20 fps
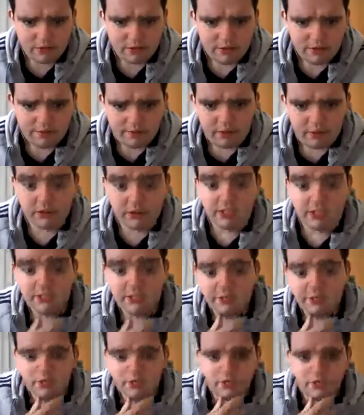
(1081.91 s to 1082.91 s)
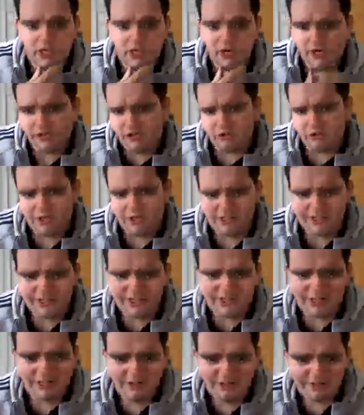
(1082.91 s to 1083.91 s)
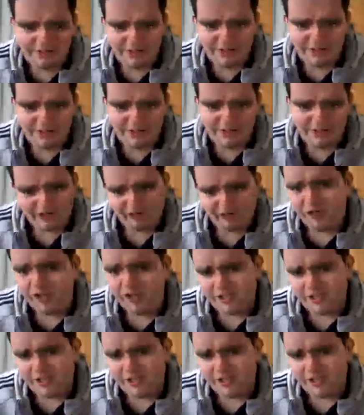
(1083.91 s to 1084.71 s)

other than now, I don't think now I